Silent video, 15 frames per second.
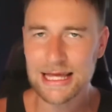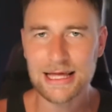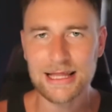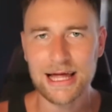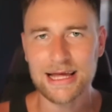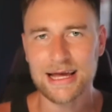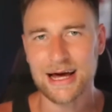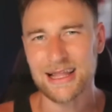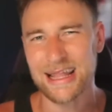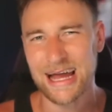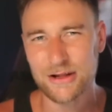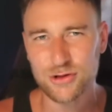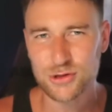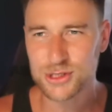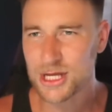Like
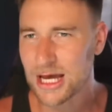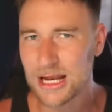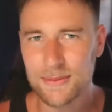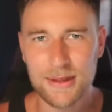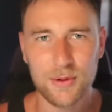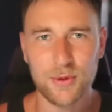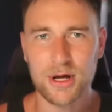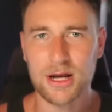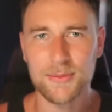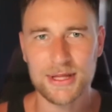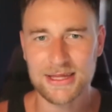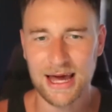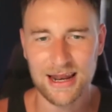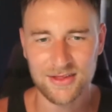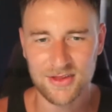collector's item, they were going to be
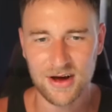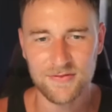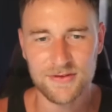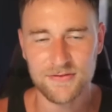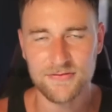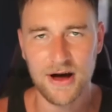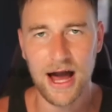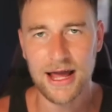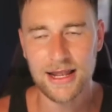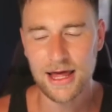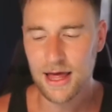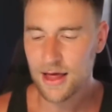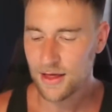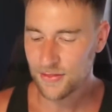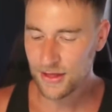kind of tough to find.
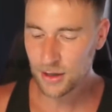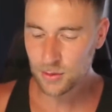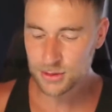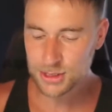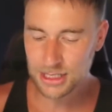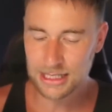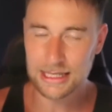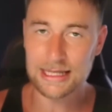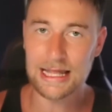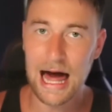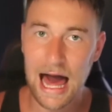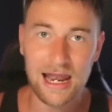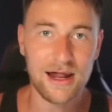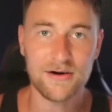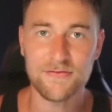There was a lot
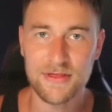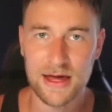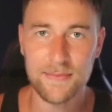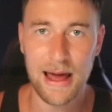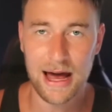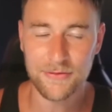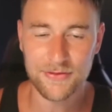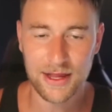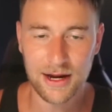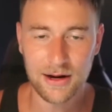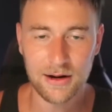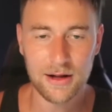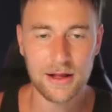of them out there.